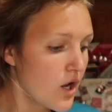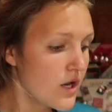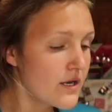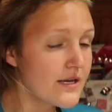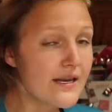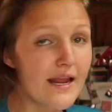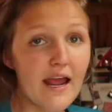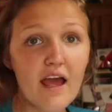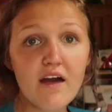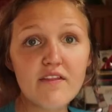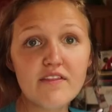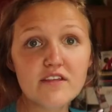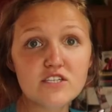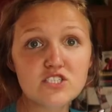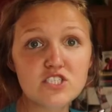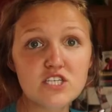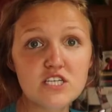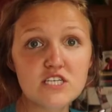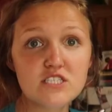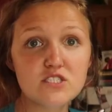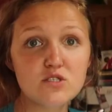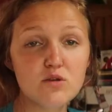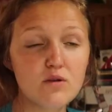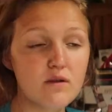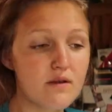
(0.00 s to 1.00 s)
Now that she
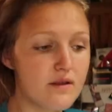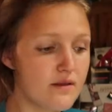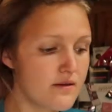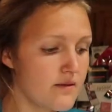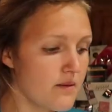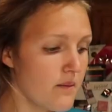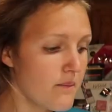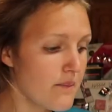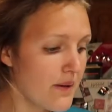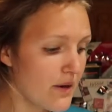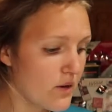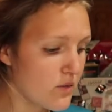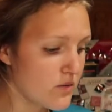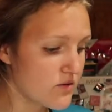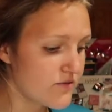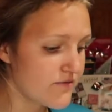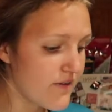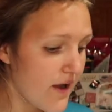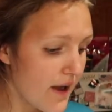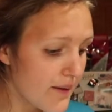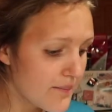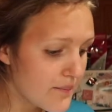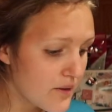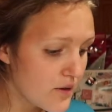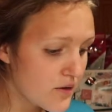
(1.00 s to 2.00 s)
is doing better with
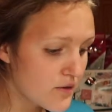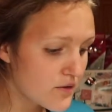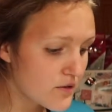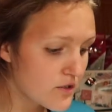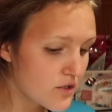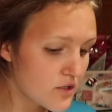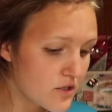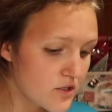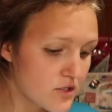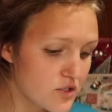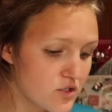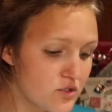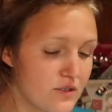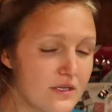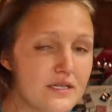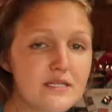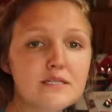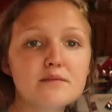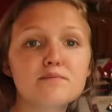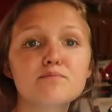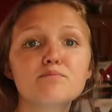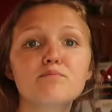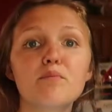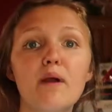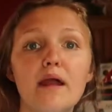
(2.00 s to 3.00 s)
fine motor, you
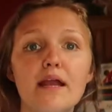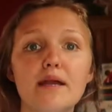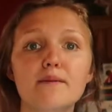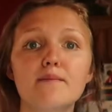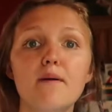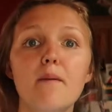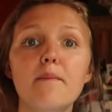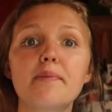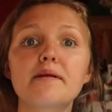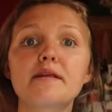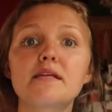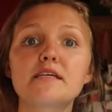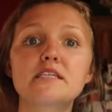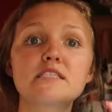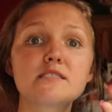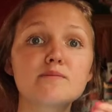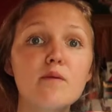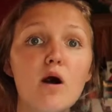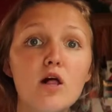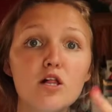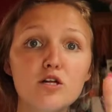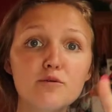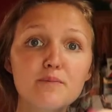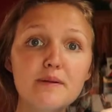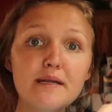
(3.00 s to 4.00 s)
can break them up into
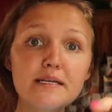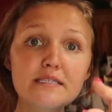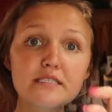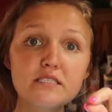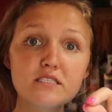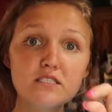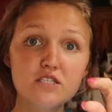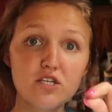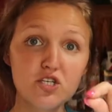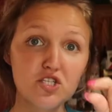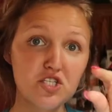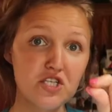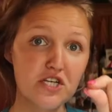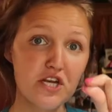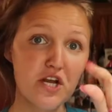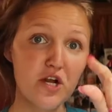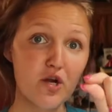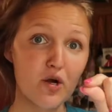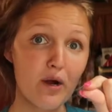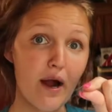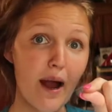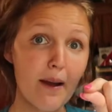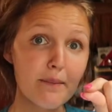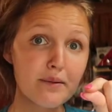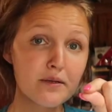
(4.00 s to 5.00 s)
smaller pieces so she can
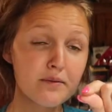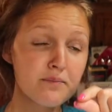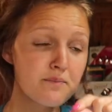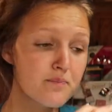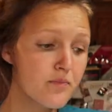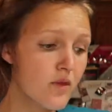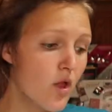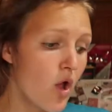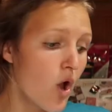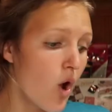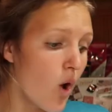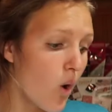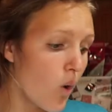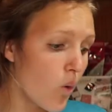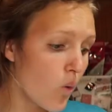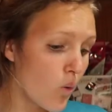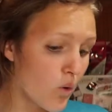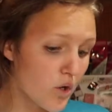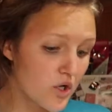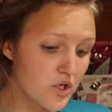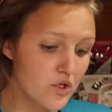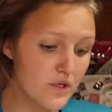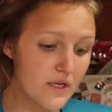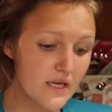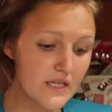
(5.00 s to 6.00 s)
grab them,
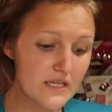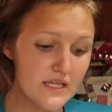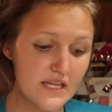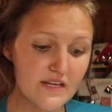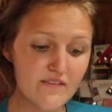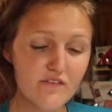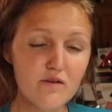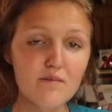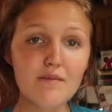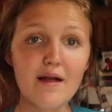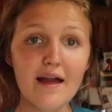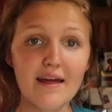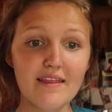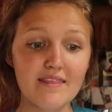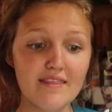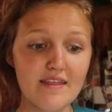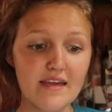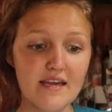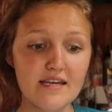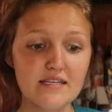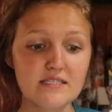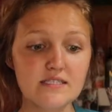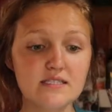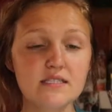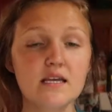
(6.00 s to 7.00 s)
or you can leave them like
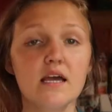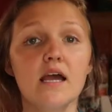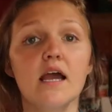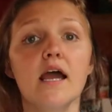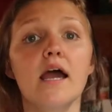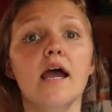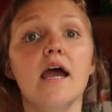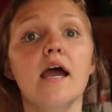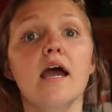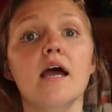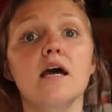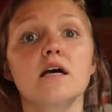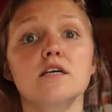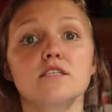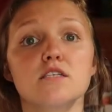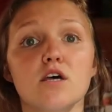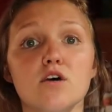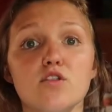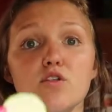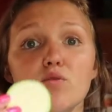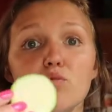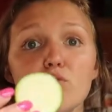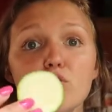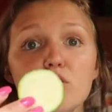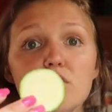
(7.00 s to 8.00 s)
this.
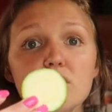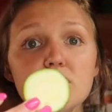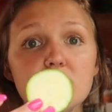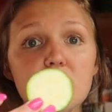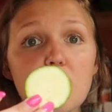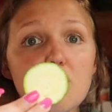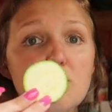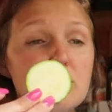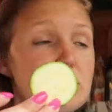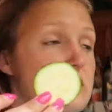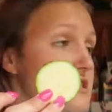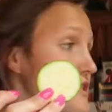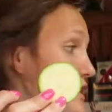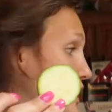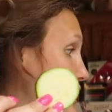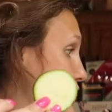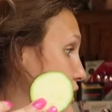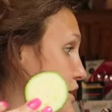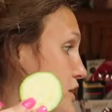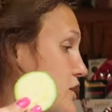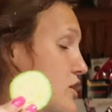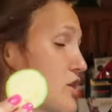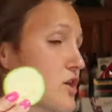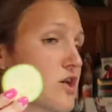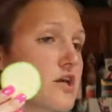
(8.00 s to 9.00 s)
So the rule of thumb with
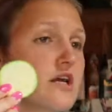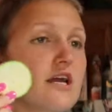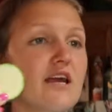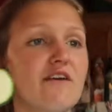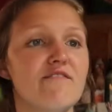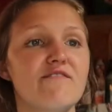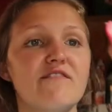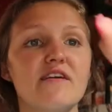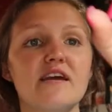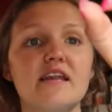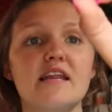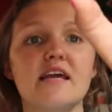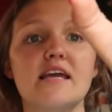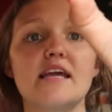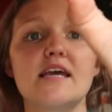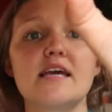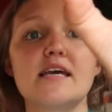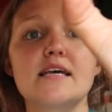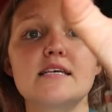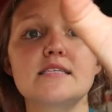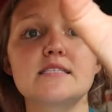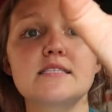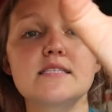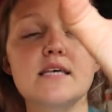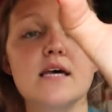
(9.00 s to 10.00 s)
circular, if it
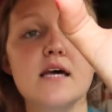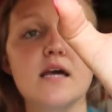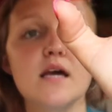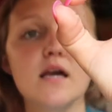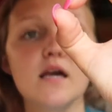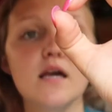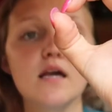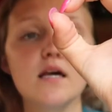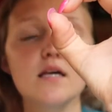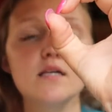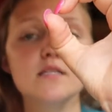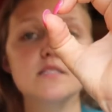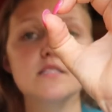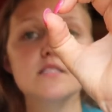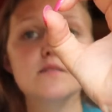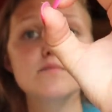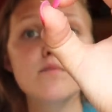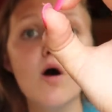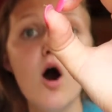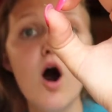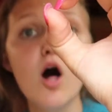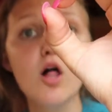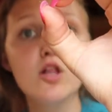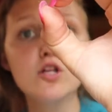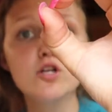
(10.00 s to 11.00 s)
is
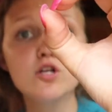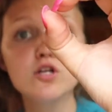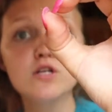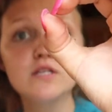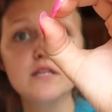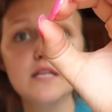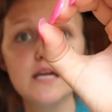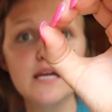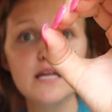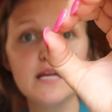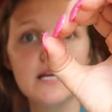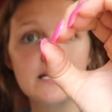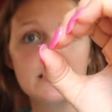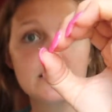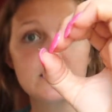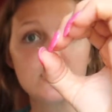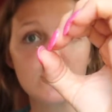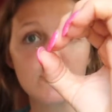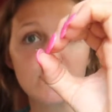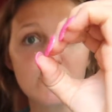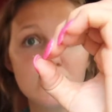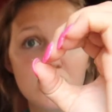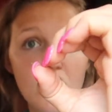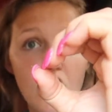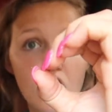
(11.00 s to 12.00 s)
smaller than a
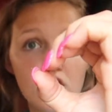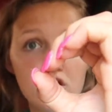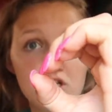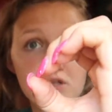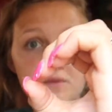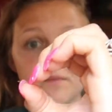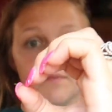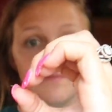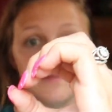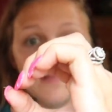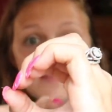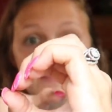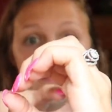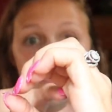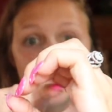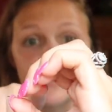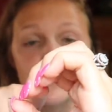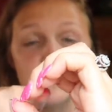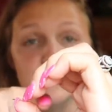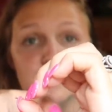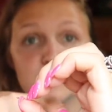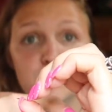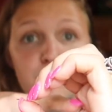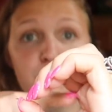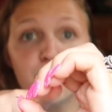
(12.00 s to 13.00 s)
silver dollar, than
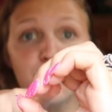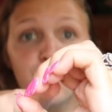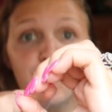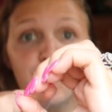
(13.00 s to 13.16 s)
this,